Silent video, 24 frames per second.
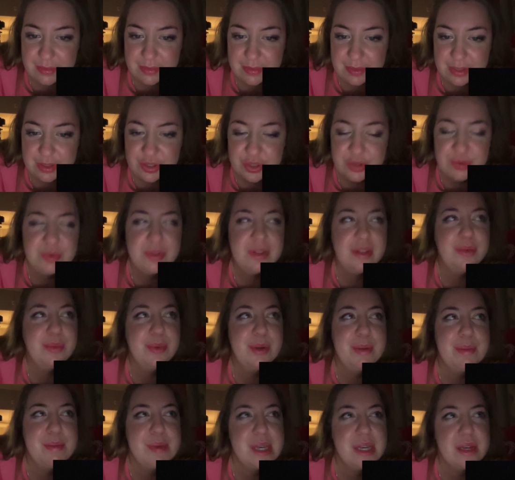It's just really
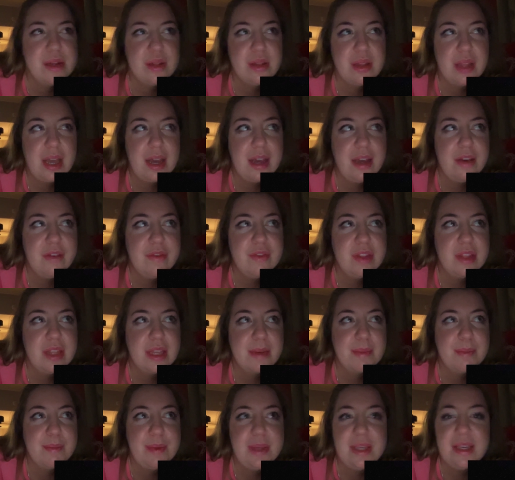weird being alive and
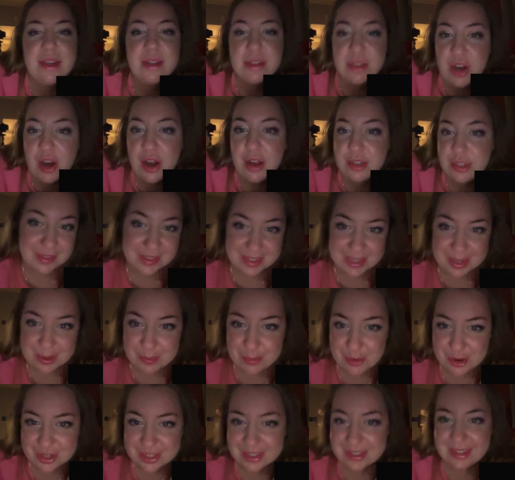like being Tanya
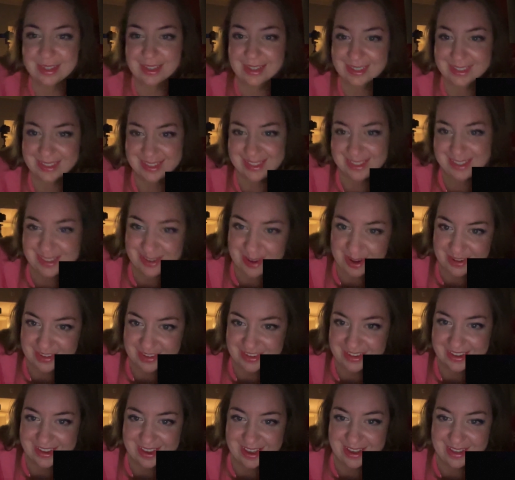princess,
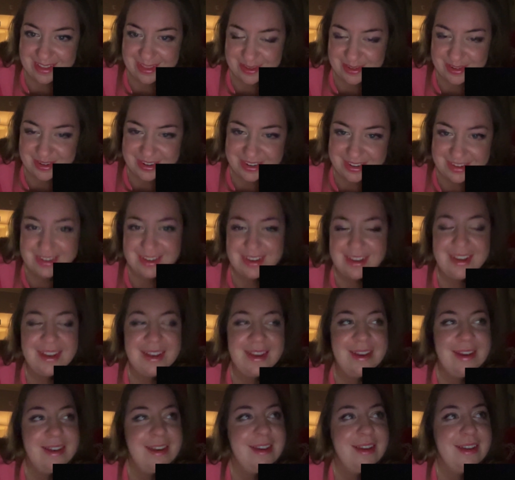Tanya Katherine.
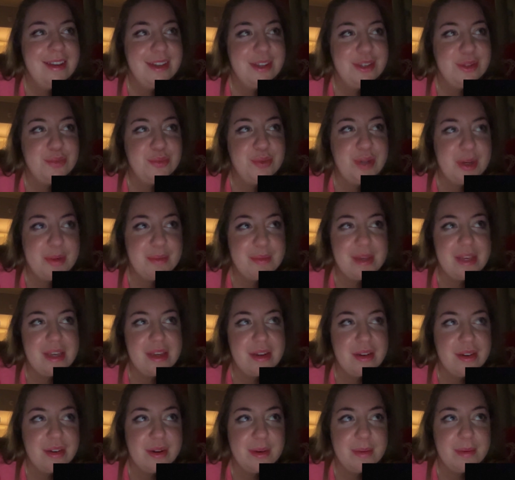It's weird being
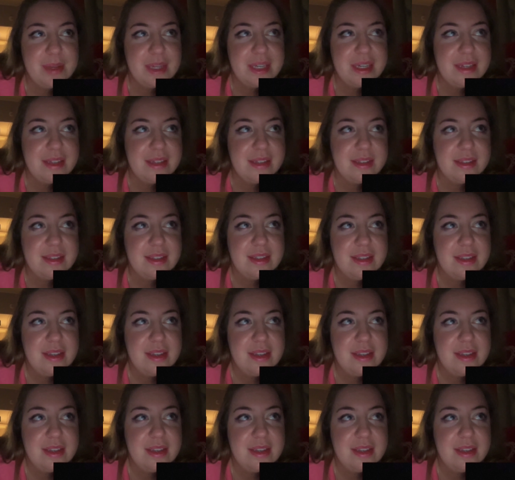her because